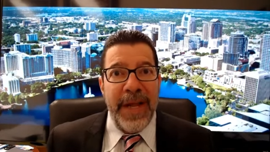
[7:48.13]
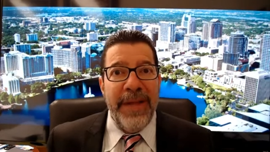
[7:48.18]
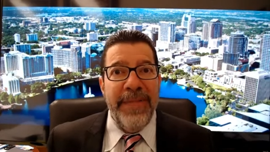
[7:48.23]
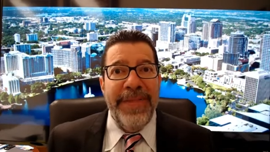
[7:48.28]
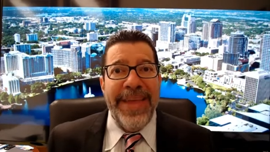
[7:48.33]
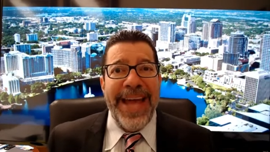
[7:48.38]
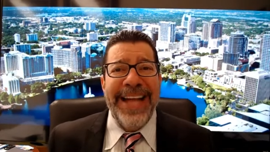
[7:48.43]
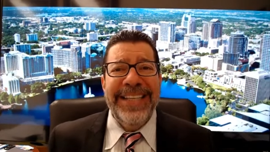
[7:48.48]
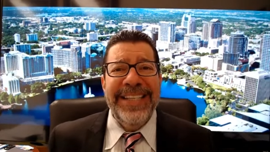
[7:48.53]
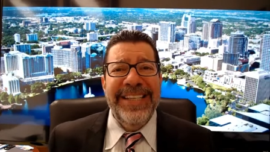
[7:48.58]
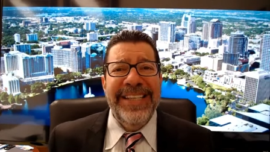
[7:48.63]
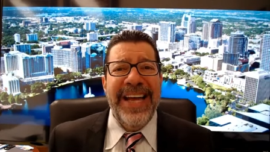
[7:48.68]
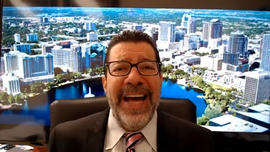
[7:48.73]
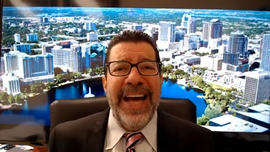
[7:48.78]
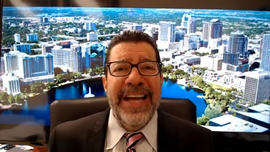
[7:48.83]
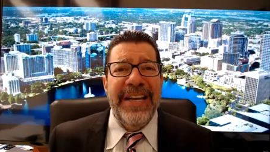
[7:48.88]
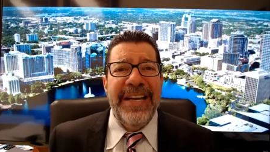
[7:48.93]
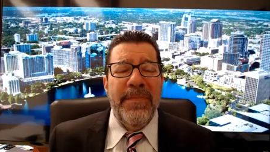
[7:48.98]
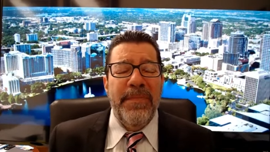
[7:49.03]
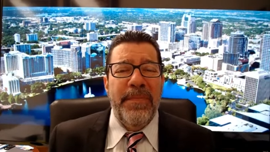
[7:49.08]
That's
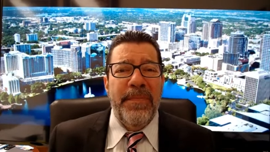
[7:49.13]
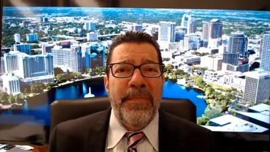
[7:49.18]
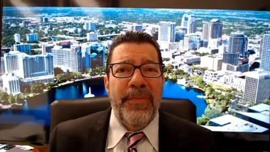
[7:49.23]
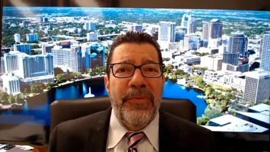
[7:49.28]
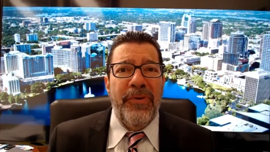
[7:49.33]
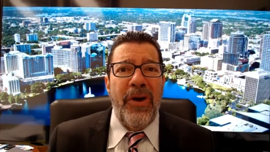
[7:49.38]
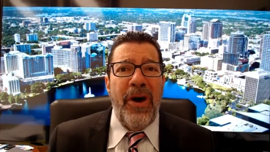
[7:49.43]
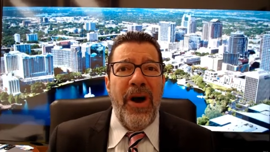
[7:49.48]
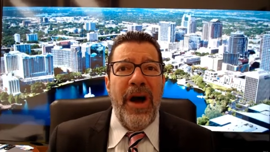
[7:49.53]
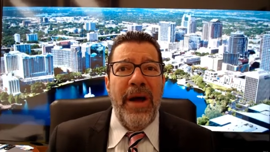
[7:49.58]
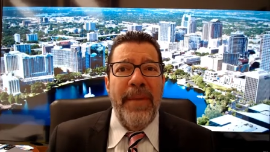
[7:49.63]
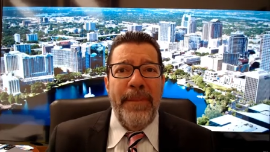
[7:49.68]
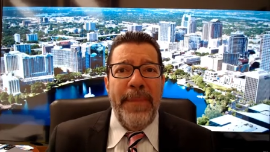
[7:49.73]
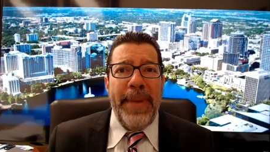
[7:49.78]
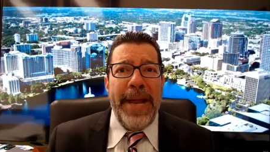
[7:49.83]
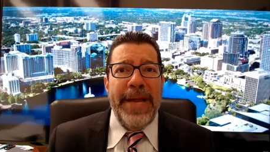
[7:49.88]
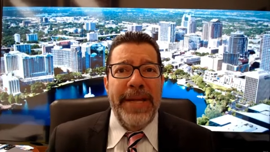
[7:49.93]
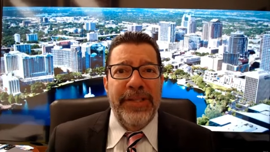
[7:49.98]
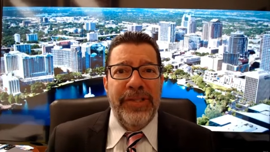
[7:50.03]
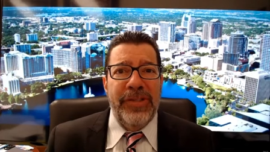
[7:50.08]
not broad
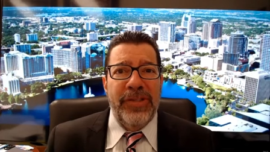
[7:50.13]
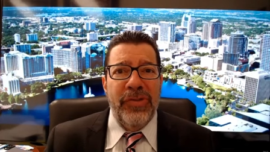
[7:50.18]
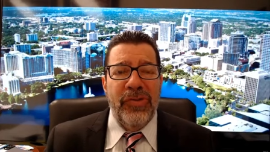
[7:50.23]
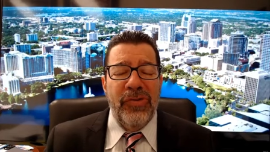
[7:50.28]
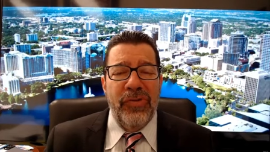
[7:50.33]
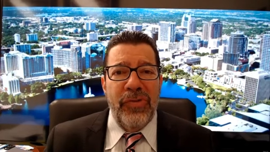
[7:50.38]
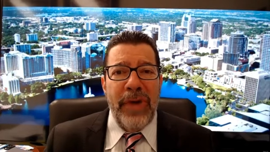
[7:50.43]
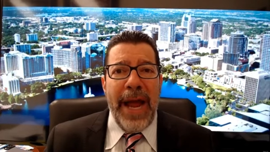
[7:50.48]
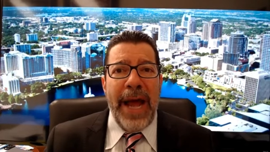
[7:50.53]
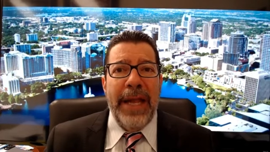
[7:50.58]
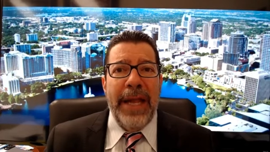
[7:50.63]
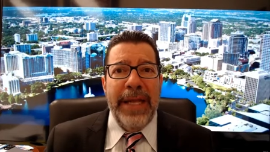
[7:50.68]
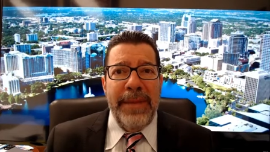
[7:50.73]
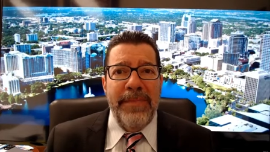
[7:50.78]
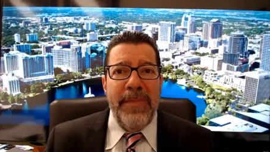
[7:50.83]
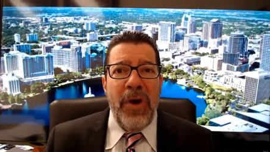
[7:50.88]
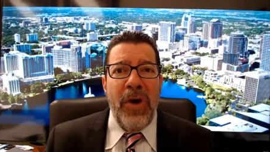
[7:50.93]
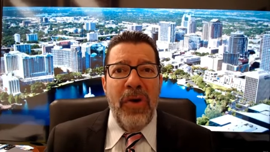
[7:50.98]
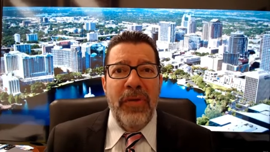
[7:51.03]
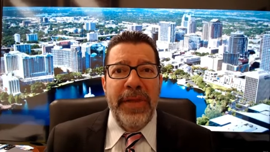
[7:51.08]
based rally
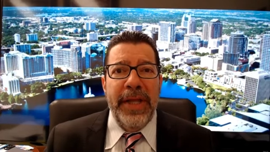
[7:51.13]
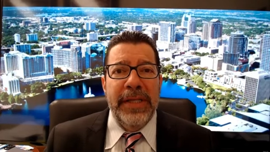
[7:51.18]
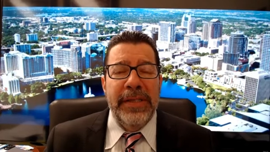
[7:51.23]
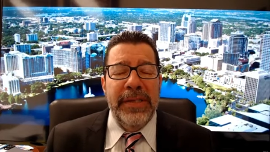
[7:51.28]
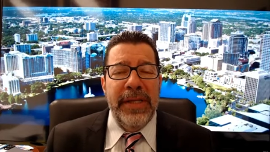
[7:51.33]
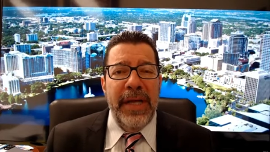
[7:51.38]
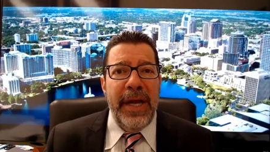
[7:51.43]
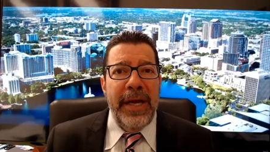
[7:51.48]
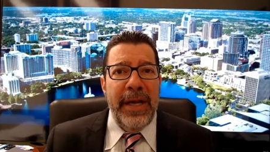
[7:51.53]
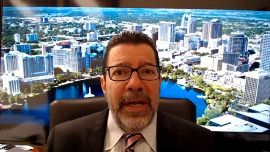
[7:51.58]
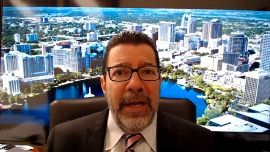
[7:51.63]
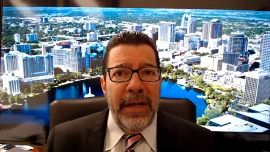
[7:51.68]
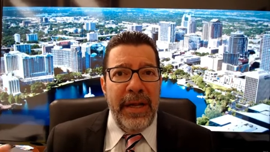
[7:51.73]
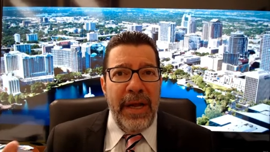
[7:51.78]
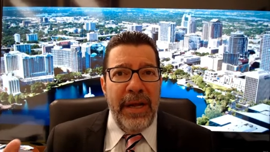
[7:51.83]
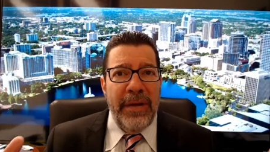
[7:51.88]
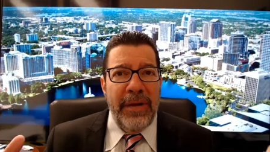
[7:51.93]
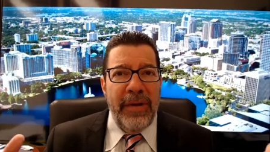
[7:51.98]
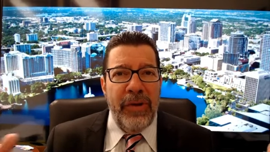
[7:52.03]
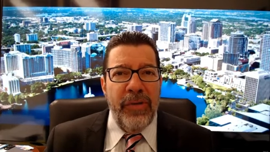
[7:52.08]
mode. That's not
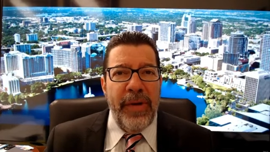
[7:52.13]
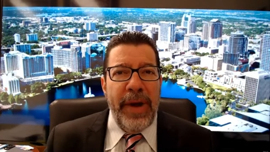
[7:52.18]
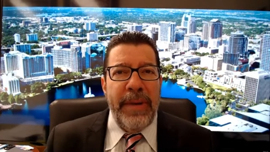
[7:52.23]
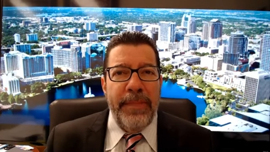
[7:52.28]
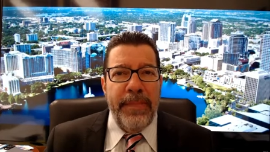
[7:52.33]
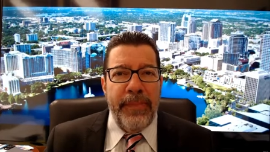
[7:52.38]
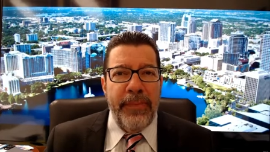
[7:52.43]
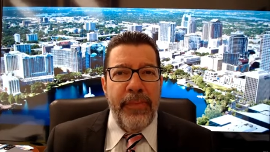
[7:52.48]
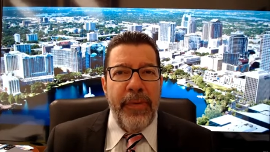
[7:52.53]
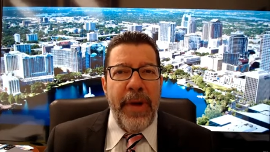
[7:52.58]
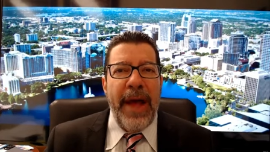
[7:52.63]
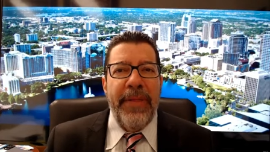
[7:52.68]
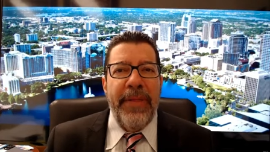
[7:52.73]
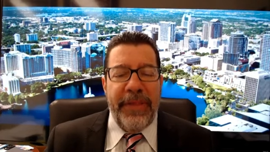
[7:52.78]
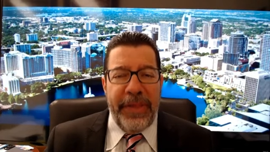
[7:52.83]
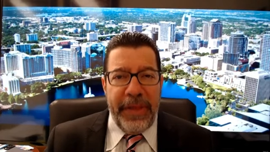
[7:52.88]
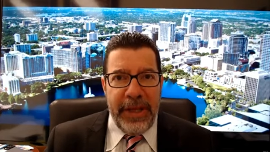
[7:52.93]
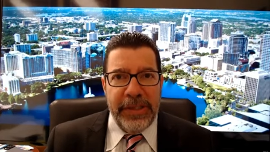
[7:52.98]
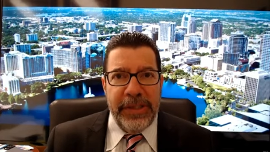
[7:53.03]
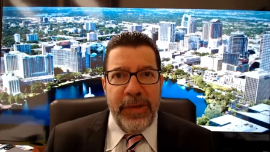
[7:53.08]
a, a great
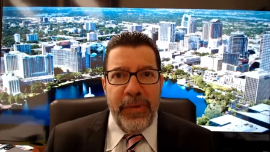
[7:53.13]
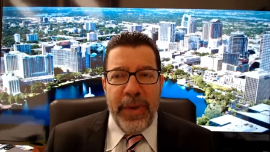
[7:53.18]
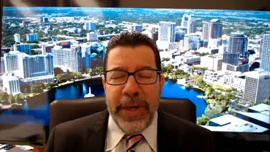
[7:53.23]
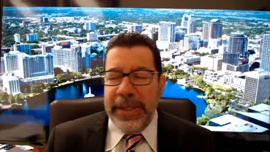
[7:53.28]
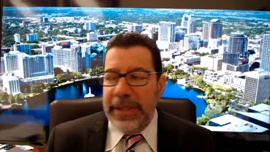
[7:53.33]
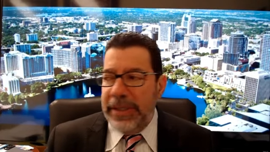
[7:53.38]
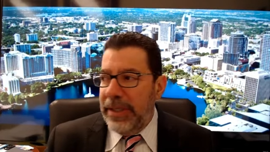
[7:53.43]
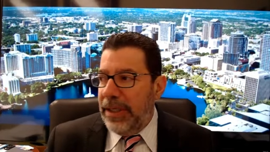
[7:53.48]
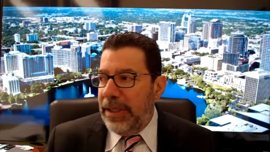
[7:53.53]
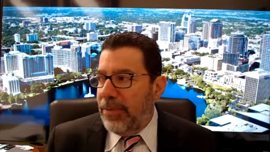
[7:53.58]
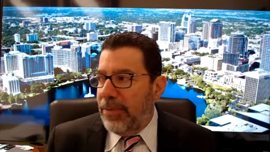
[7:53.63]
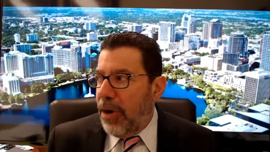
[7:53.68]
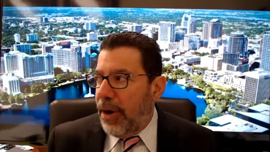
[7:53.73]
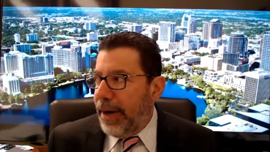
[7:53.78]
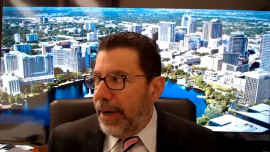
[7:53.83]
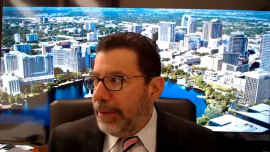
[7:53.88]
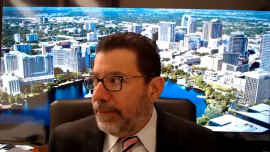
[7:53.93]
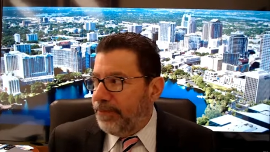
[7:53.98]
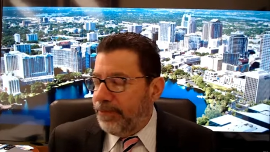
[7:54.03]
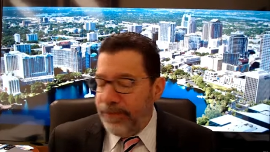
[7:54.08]
breath as you want to see in the
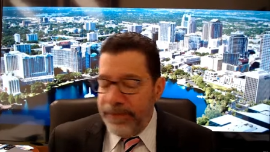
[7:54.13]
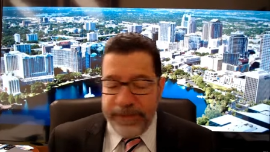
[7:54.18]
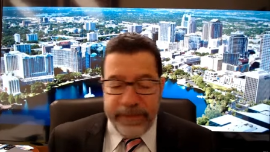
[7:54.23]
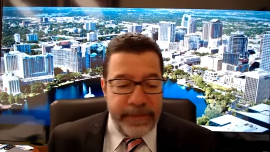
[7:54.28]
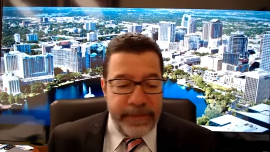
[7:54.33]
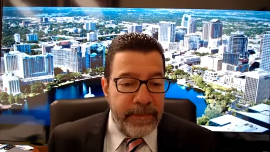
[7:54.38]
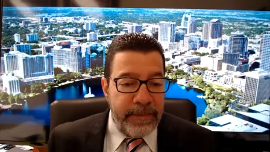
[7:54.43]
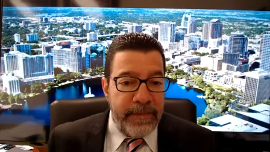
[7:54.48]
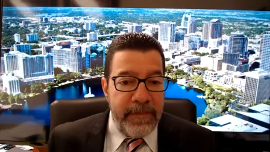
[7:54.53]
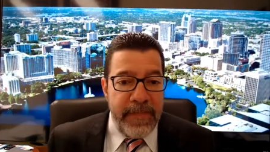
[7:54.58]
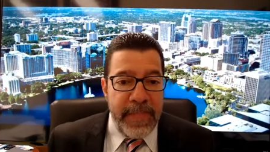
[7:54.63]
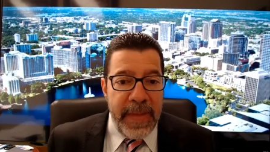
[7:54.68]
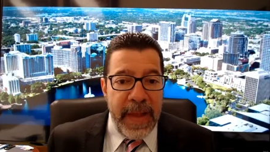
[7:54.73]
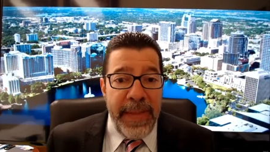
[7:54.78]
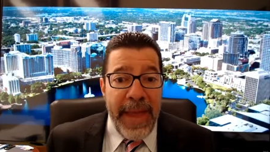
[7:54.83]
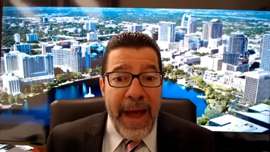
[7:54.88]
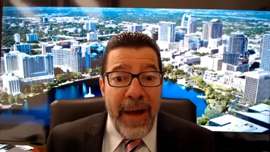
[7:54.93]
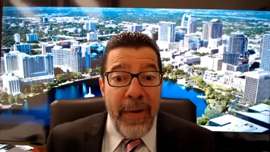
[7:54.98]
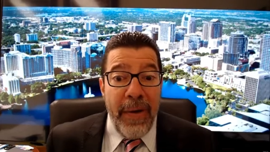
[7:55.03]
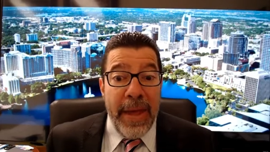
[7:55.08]
market.
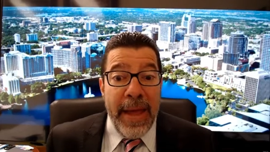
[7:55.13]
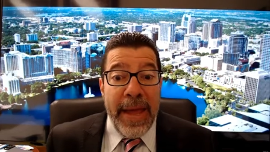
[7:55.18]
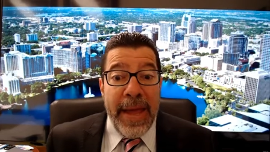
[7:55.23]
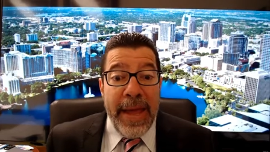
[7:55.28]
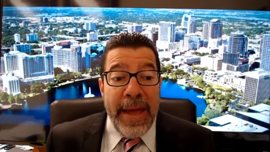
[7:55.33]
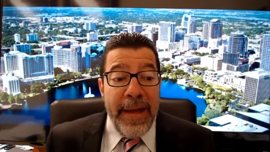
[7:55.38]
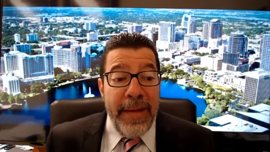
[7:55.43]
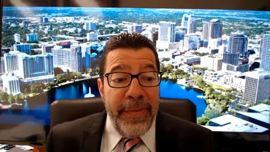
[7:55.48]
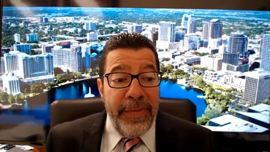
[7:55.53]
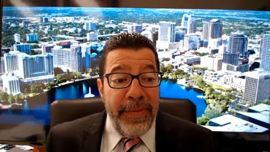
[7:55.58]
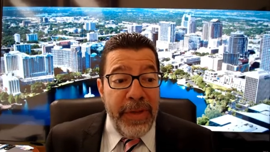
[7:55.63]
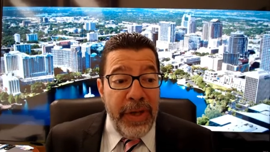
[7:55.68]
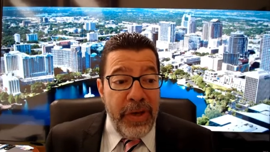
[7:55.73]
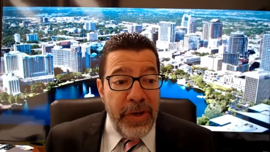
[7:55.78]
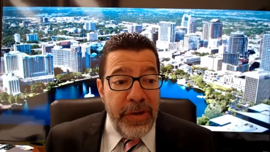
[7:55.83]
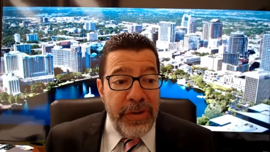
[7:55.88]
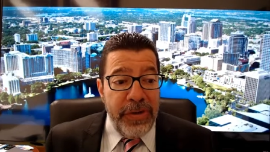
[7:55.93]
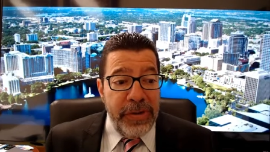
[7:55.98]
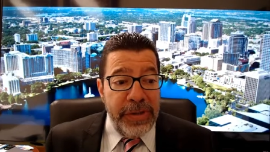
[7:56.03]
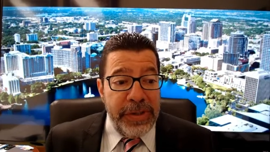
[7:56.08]
Now, the
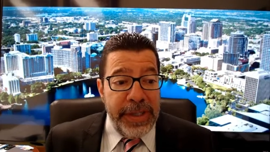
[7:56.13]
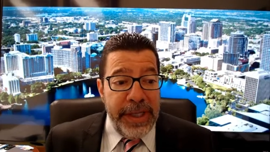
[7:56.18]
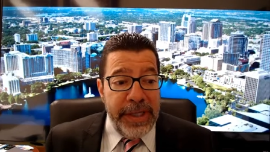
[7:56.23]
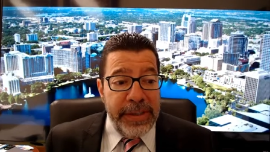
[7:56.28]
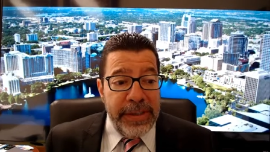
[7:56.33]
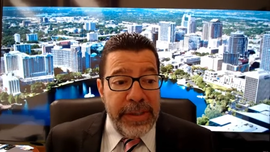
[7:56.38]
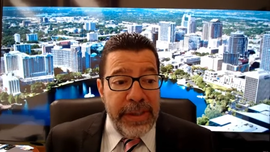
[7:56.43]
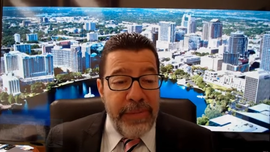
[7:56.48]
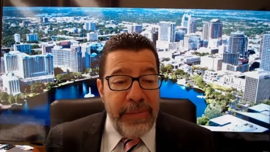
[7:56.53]
good news is the